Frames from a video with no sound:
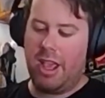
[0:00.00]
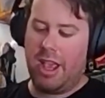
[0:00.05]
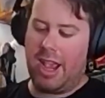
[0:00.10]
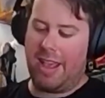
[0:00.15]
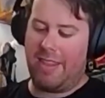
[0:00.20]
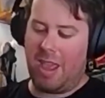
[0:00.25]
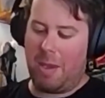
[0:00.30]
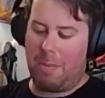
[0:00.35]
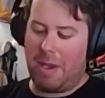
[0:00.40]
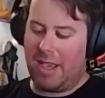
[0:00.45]

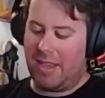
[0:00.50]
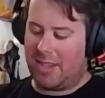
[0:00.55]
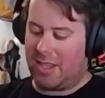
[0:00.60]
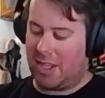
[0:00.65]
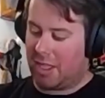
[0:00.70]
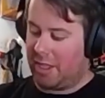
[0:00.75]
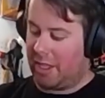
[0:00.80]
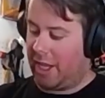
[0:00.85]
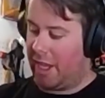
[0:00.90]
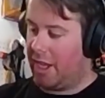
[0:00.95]
And they
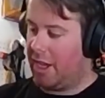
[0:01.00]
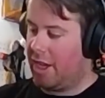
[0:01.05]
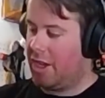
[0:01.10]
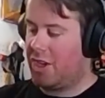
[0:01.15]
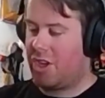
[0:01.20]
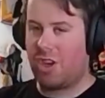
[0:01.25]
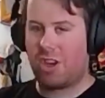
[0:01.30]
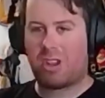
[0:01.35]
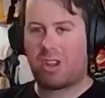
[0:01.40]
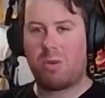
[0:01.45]
basically
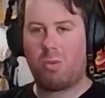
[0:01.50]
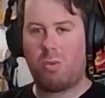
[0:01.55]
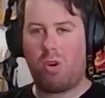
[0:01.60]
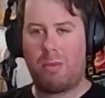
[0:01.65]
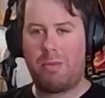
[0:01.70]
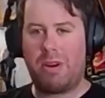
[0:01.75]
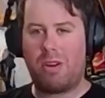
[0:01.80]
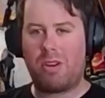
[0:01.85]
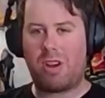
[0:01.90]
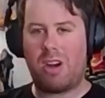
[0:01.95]
took the war
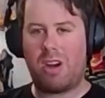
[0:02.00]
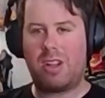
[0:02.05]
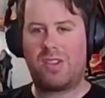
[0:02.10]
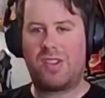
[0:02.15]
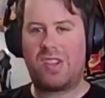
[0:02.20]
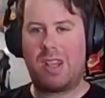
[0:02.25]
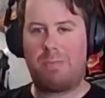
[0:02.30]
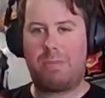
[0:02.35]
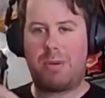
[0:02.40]
belt concept,